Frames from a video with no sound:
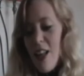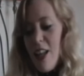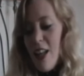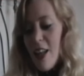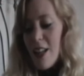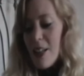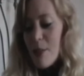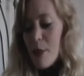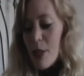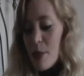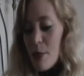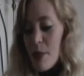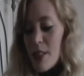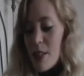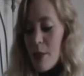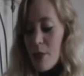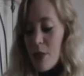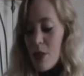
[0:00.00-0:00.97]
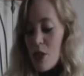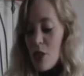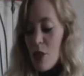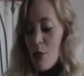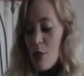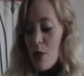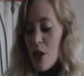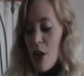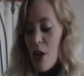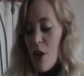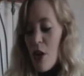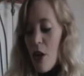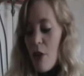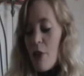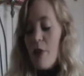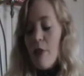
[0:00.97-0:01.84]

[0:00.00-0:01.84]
Like, it must be someone's job to go, oh,